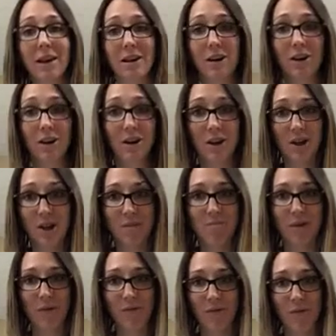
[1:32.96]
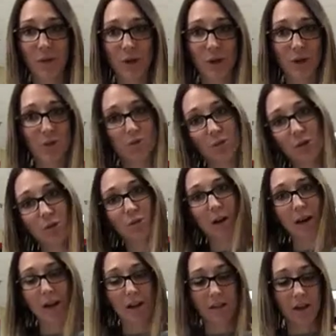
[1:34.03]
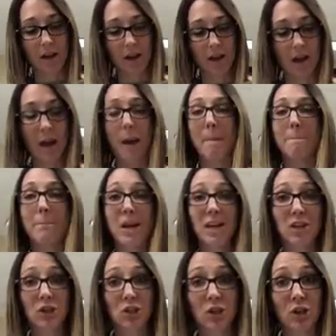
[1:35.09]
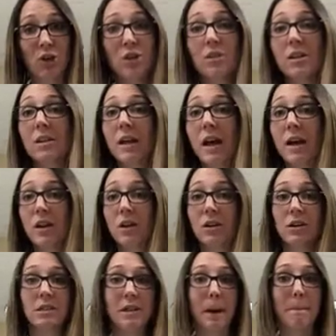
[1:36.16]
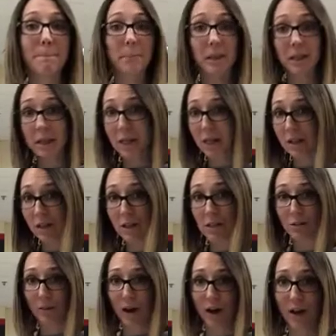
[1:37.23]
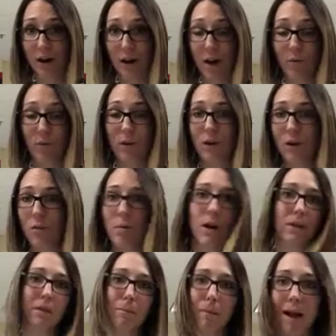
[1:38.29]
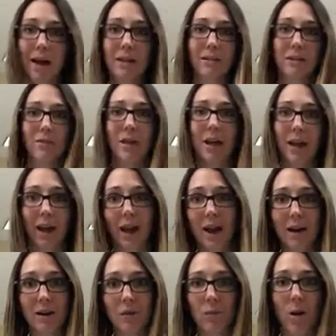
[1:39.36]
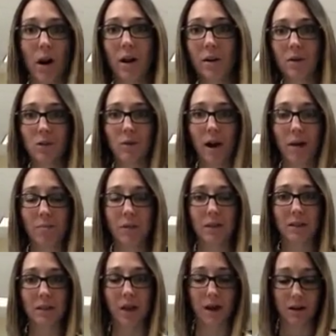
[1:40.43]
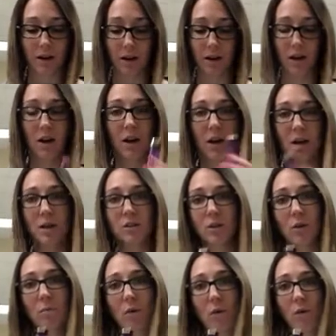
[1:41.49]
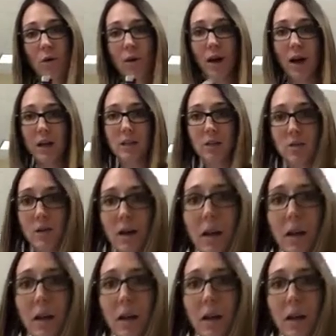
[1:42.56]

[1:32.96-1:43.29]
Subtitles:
lighter before you do anything. Make sure the lighter is completely dried off. We don't want the mass of any added water droplets on here. So before I do